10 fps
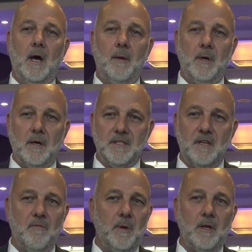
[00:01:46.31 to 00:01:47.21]
because
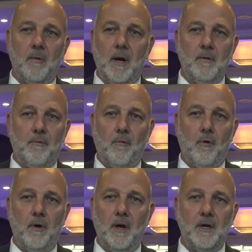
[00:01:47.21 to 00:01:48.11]
they've been around
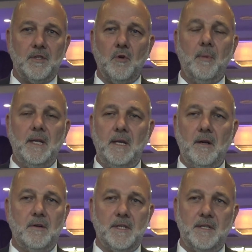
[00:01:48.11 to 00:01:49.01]
for so many
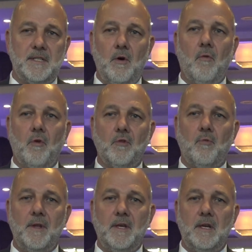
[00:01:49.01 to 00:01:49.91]
years, I'd say over
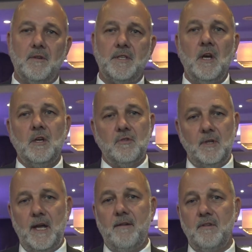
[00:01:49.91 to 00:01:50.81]
20 years. So
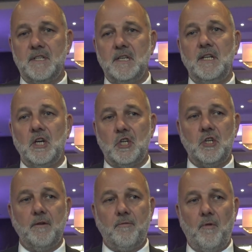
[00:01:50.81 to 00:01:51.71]
they have seen a
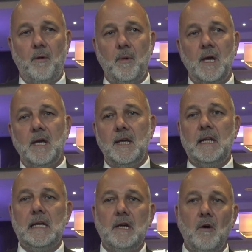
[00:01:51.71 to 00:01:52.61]
shift from
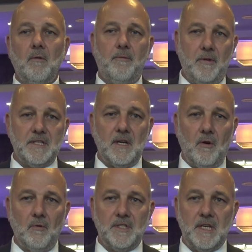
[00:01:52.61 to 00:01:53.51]
illegal
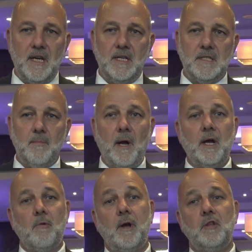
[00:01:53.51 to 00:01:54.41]
physical sales
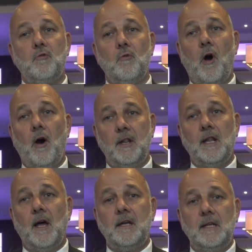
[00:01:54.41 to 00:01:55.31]
migrate to
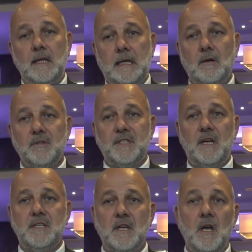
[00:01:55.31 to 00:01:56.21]
online illegal
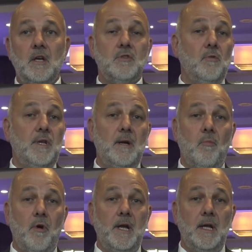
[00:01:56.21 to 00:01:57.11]
sales. So they
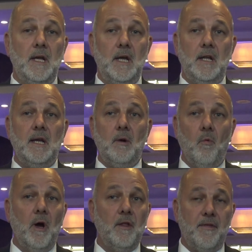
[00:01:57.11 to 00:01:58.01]
bring in a
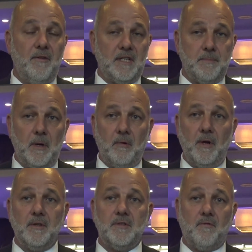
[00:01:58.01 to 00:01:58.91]
wealth of
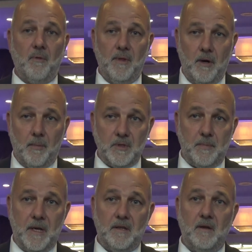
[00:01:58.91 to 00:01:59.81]
experience from their
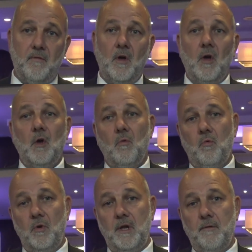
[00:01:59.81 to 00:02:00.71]
perspective.
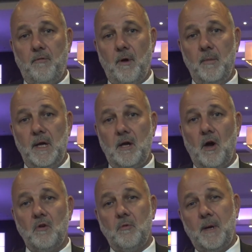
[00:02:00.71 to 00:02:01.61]
We, from a
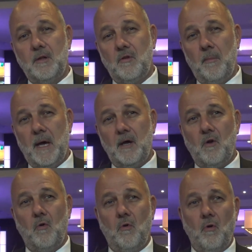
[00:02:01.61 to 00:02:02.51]
contraband
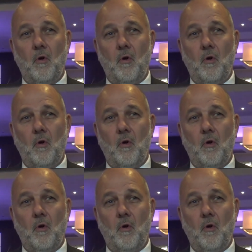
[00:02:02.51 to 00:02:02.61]
tobacco,